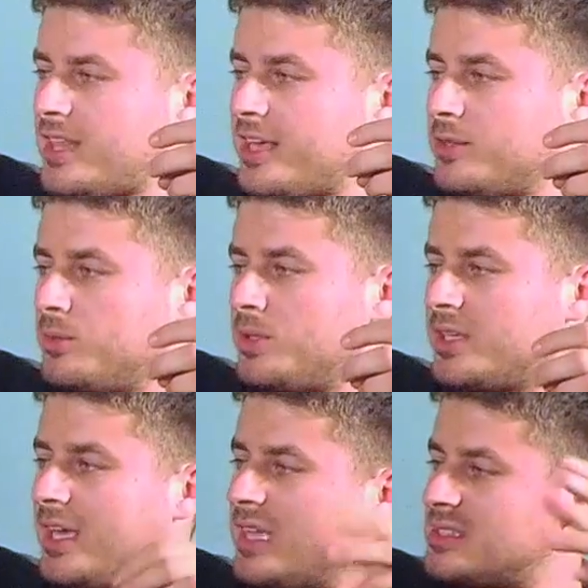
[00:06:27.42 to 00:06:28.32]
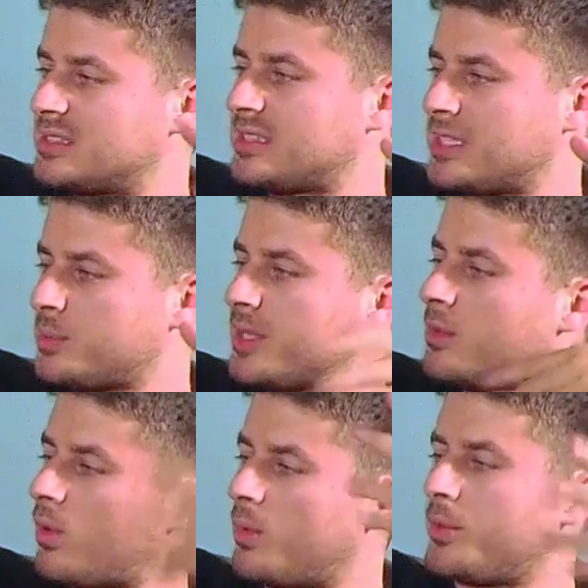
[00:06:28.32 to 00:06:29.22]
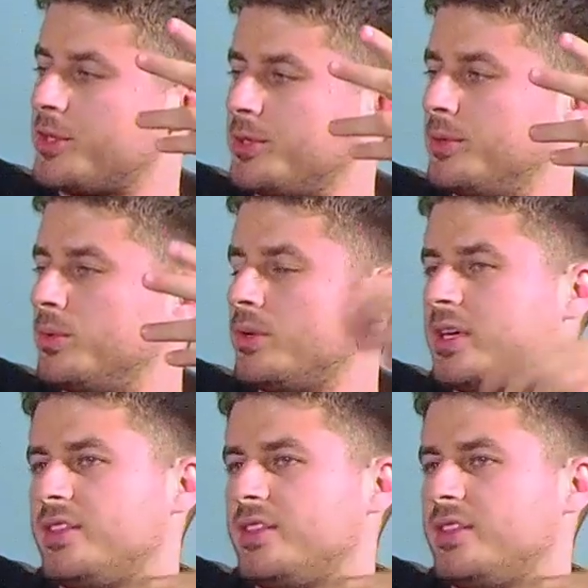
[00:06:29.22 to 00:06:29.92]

that you really had success with, or were you